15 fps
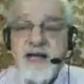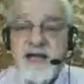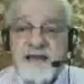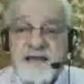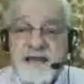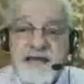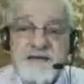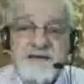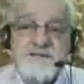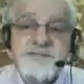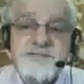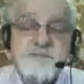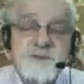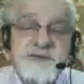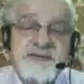
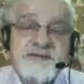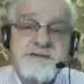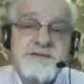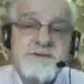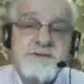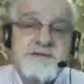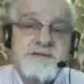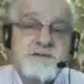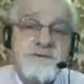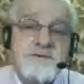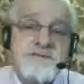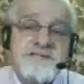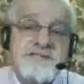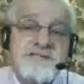allows me to use